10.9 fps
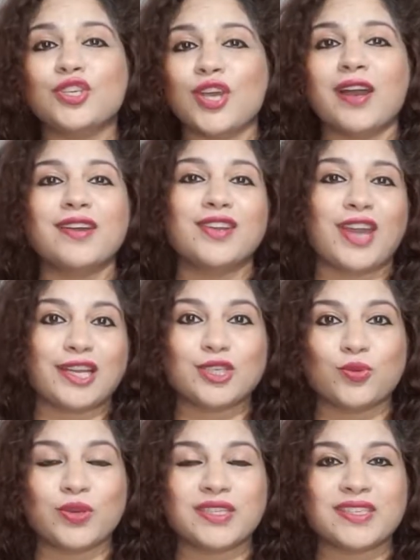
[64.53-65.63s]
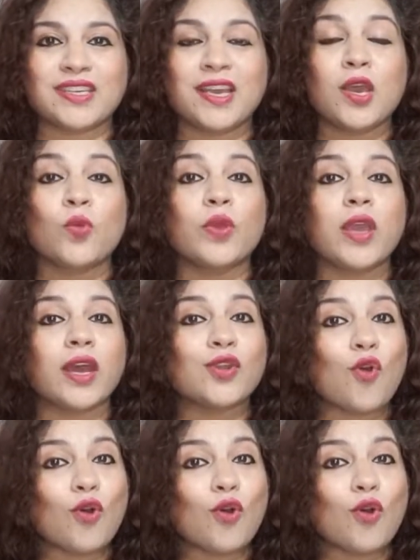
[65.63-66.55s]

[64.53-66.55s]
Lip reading: young graduates. We had